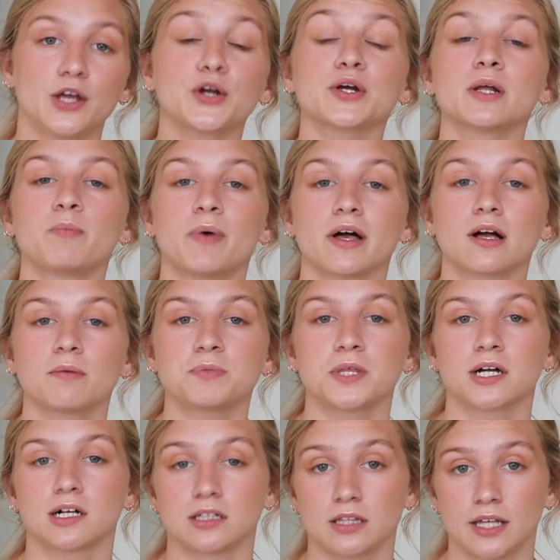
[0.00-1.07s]
You're gonna pick up
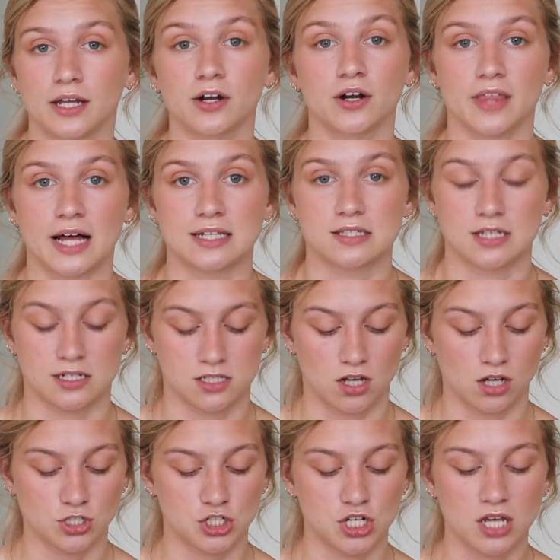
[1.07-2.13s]
the glitter that
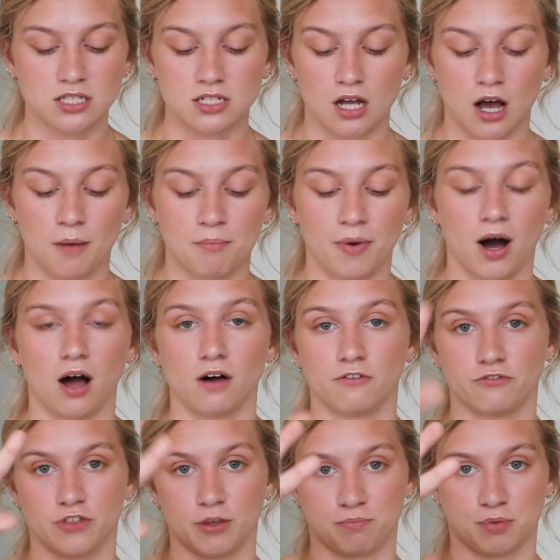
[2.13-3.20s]
sits just
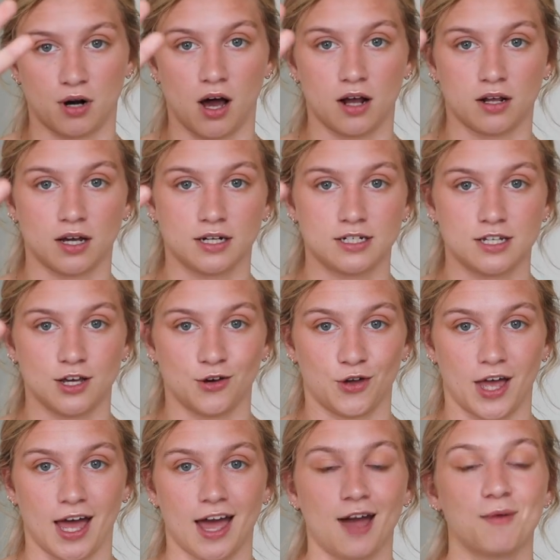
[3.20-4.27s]
above the product,
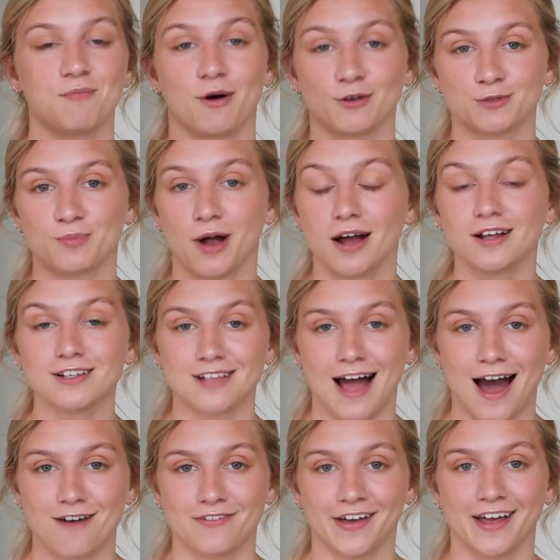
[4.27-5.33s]
okay? Most products
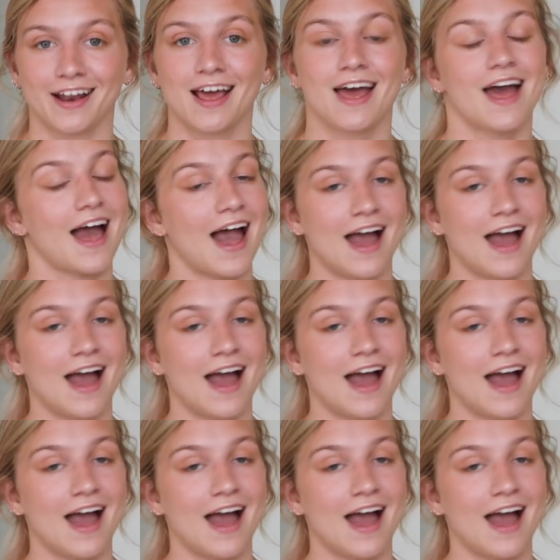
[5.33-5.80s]
have it.